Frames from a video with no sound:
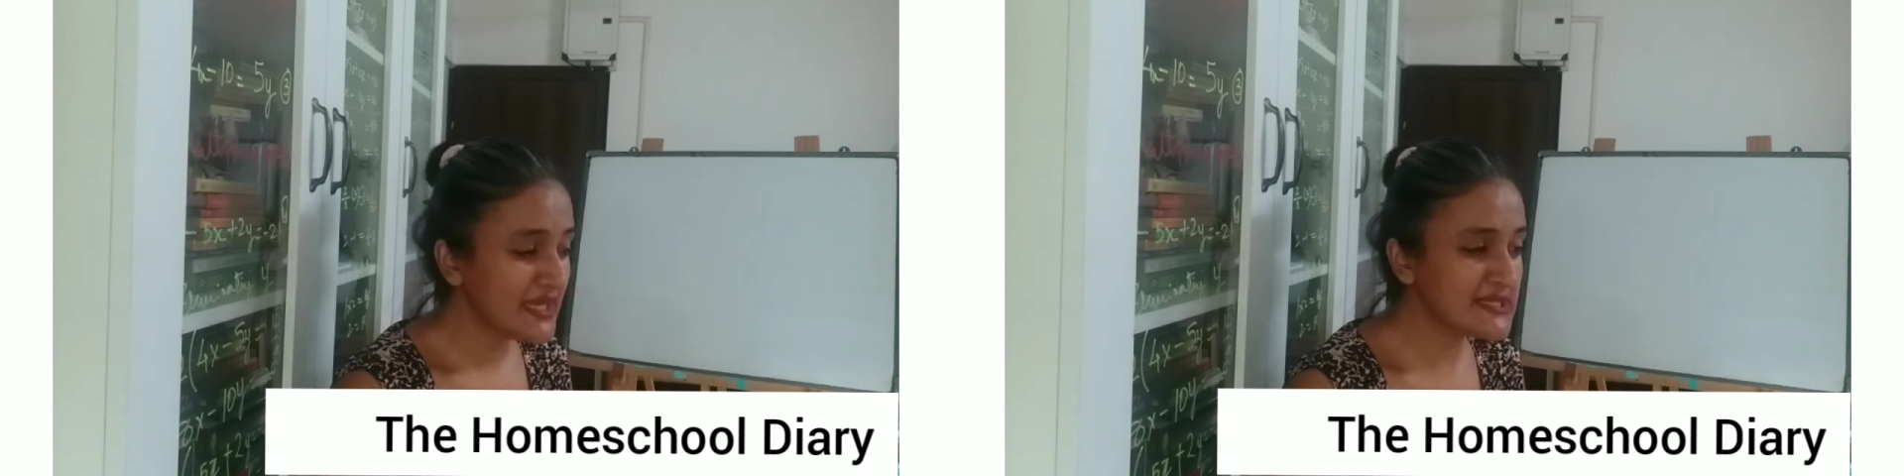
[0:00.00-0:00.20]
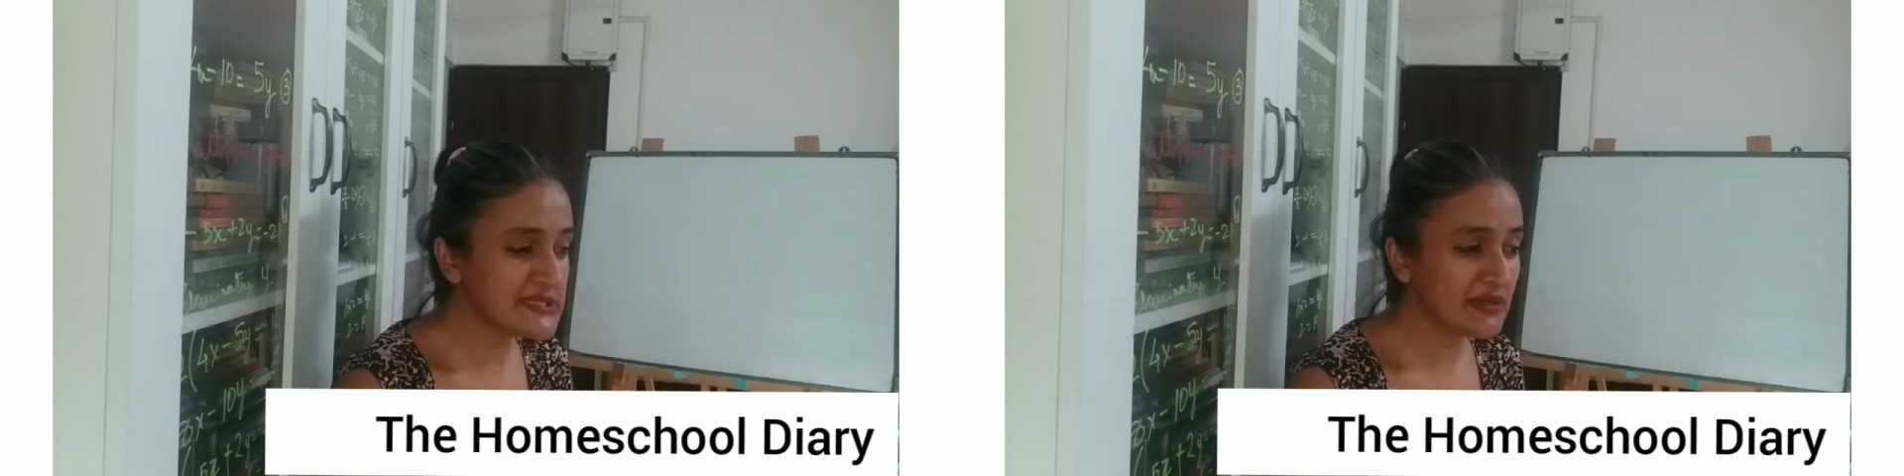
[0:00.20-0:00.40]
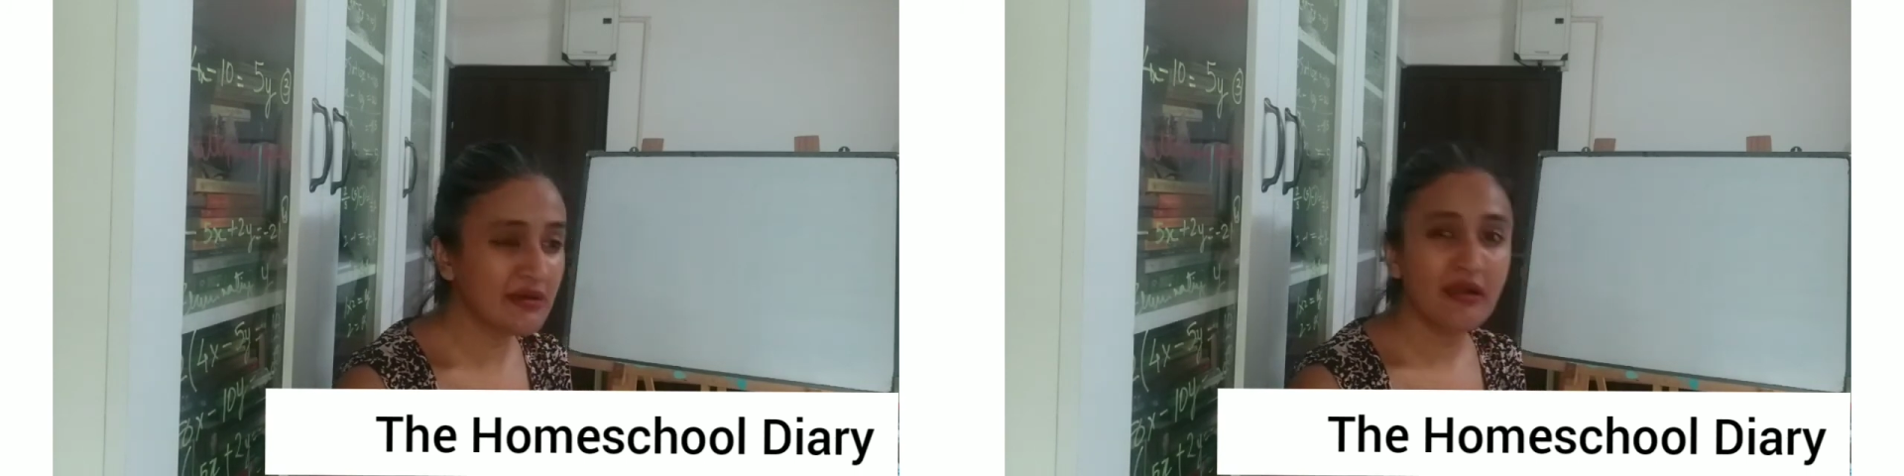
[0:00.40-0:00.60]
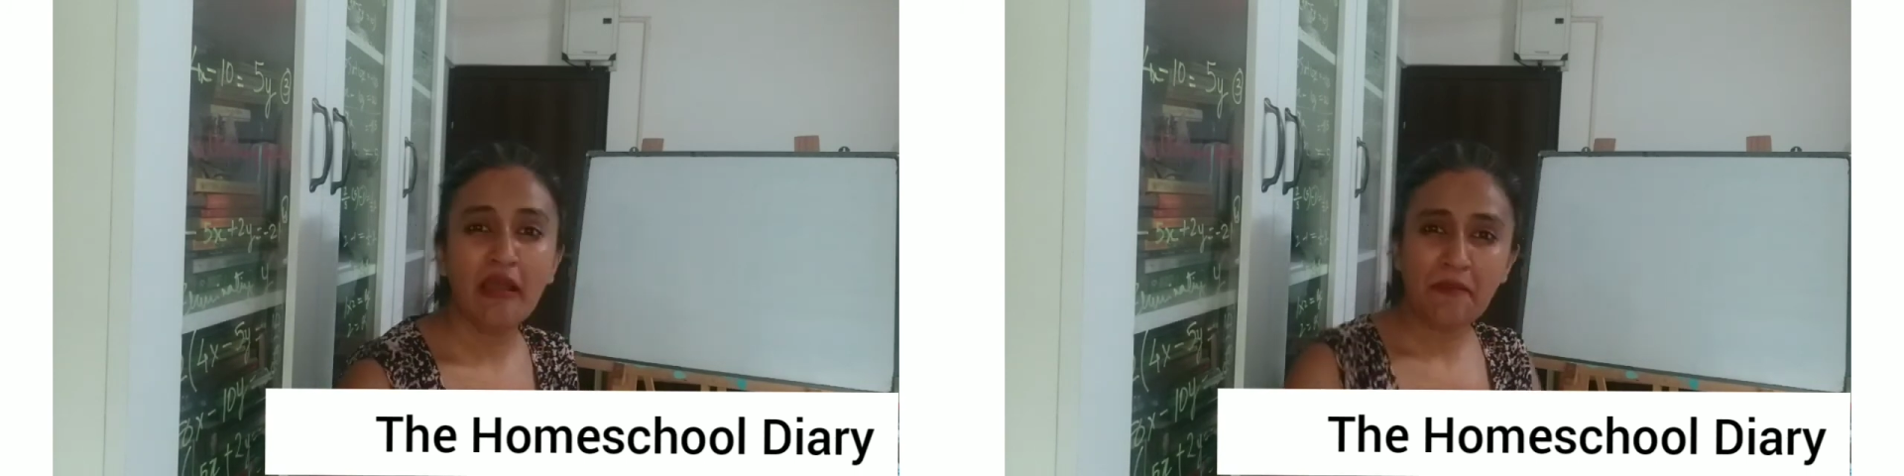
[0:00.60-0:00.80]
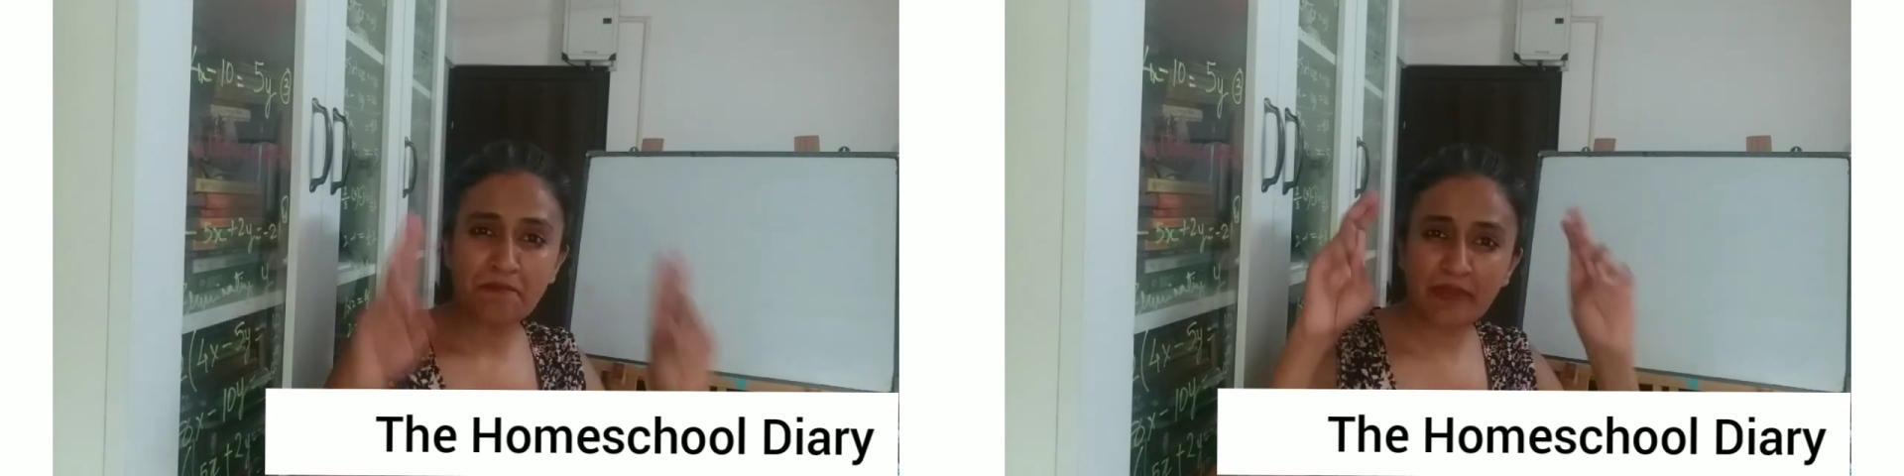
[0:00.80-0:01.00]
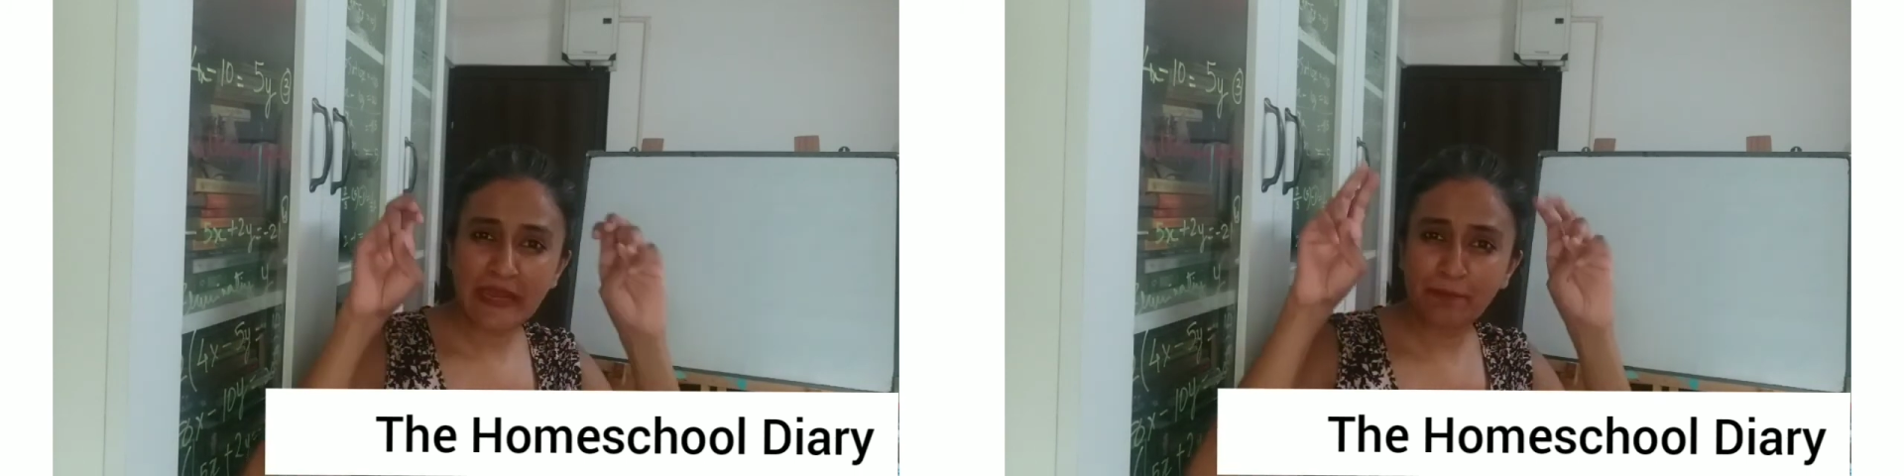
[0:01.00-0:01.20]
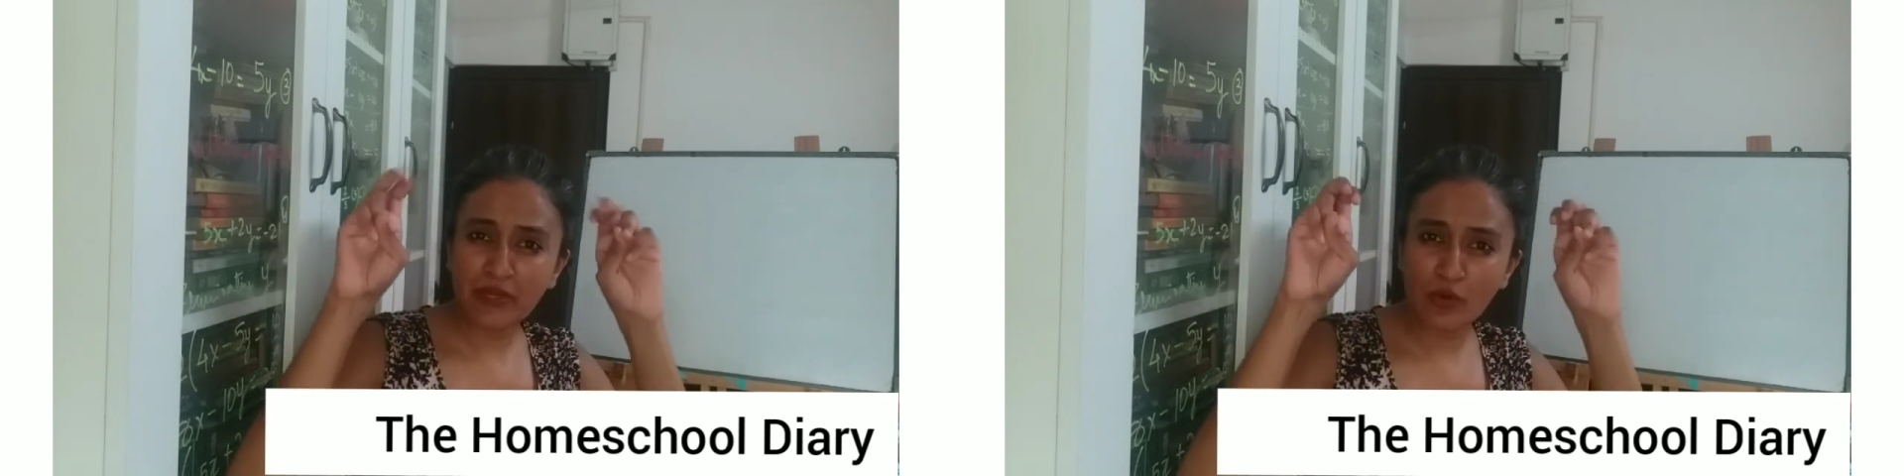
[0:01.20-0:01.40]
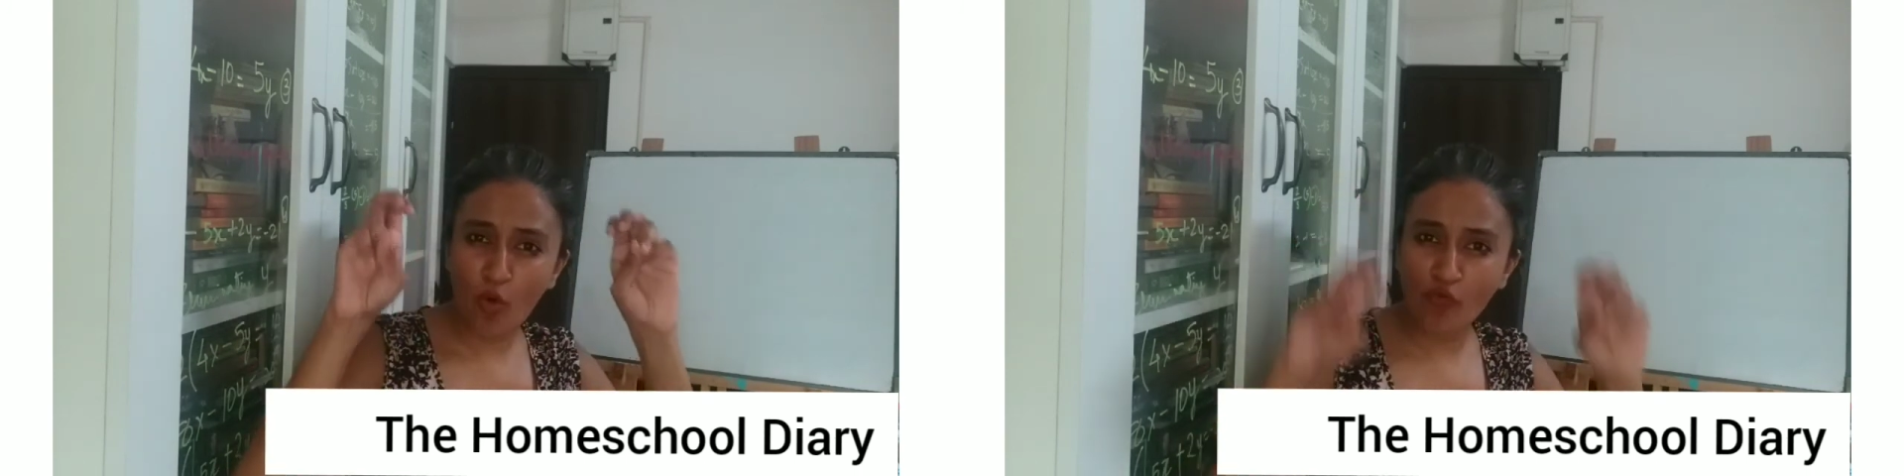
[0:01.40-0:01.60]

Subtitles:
it's a people